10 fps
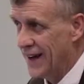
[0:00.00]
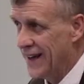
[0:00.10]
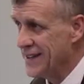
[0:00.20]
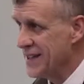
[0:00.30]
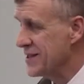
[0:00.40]

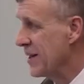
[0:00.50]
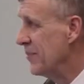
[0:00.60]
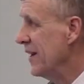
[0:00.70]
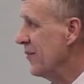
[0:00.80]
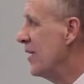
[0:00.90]
It's
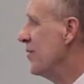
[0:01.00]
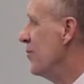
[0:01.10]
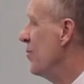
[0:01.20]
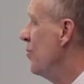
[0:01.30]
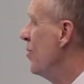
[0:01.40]
something that, we'll
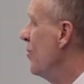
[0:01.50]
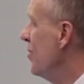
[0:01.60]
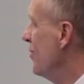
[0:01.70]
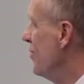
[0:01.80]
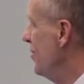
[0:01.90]

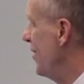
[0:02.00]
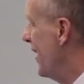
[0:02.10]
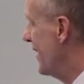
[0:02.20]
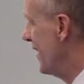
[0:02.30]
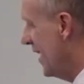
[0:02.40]
do
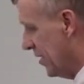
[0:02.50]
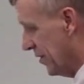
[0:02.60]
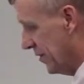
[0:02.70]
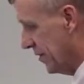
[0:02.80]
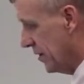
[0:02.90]
that
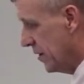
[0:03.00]
later.